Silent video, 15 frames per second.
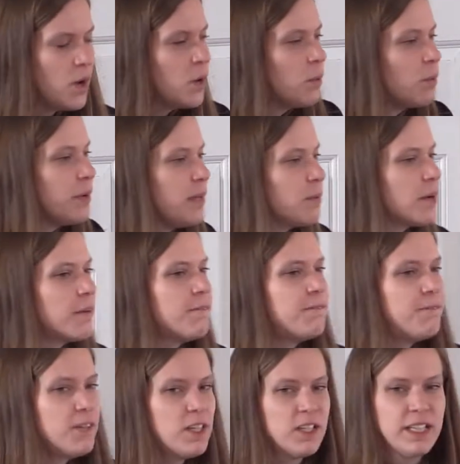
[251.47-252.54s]
We were
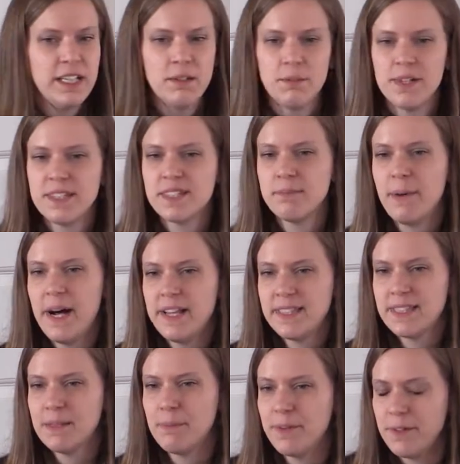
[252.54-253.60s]
fully
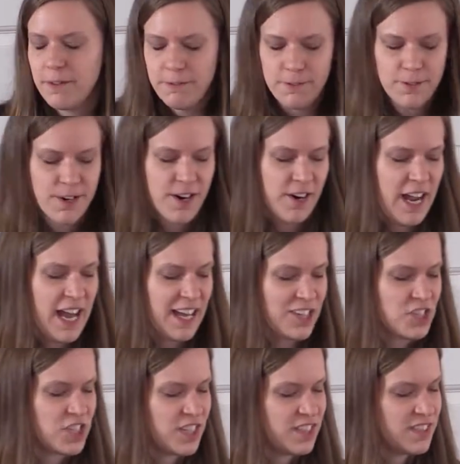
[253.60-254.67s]
responsible for our
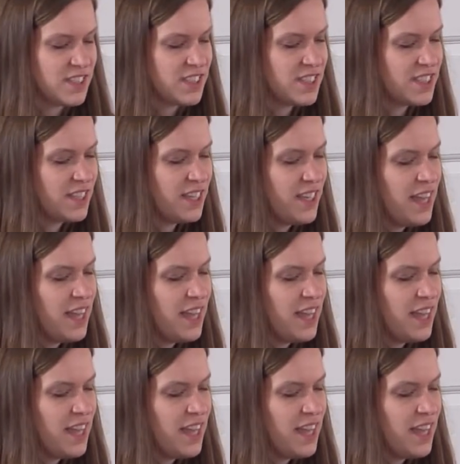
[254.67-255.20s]
actions